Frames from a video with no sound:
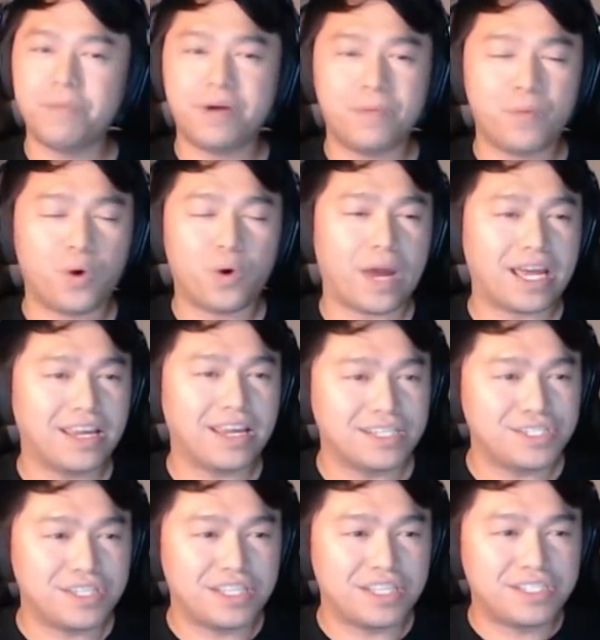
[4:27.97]
bit more
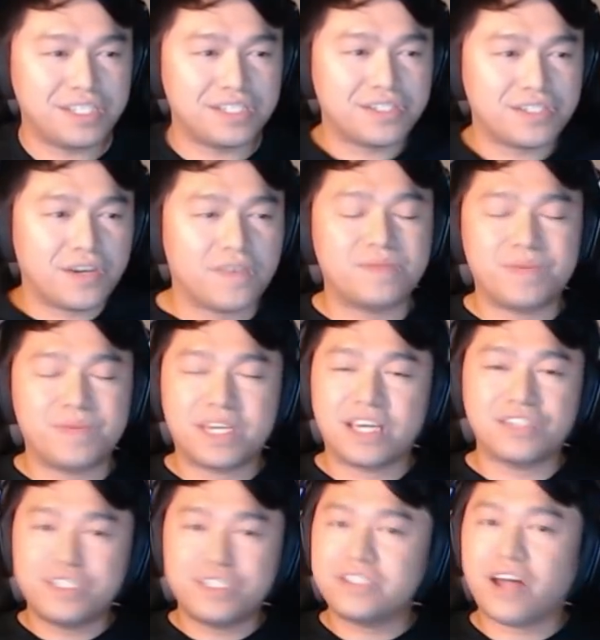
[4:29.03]
recognition than she deserves,
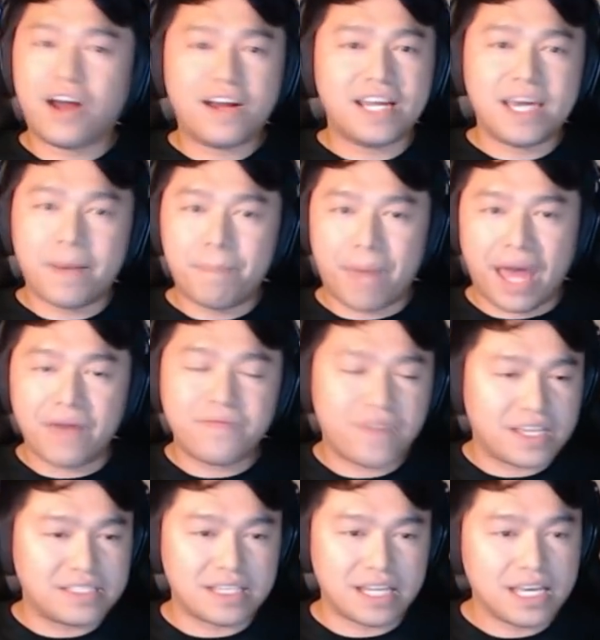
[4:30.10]
because she's already a B A M F
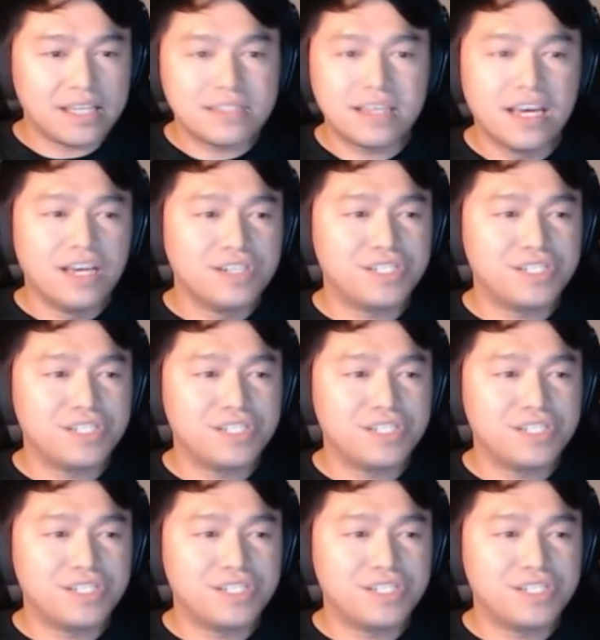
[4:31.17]
as it is.